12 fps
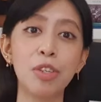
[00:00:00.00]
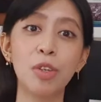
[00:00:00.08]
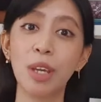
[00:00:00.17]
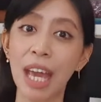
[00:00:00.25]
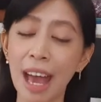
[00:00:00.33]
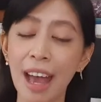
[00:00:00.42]

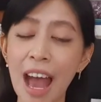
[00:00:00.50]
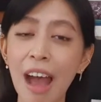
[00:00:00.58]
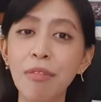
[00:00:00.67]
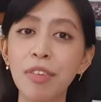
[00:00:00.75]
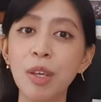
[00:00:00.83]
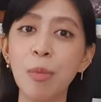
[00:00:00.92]
So yeah,
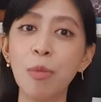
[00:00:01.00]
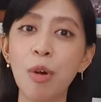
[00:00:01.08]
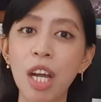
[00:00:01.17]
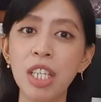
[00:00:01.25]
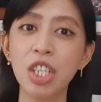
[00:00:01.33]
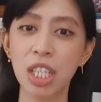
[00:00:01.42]
have
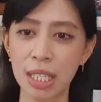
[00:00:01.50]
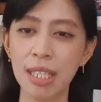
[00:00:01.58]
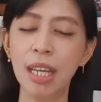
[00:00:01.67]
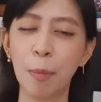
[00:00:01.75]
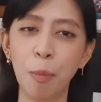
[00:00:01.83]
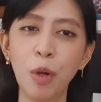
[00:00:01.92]
someone just
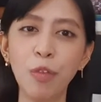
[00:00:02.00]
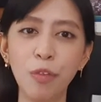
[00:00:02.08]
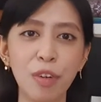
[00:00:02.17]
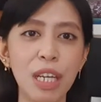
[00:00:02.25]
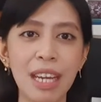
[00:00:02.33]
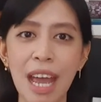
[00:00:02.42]

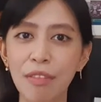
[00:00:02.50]
proofread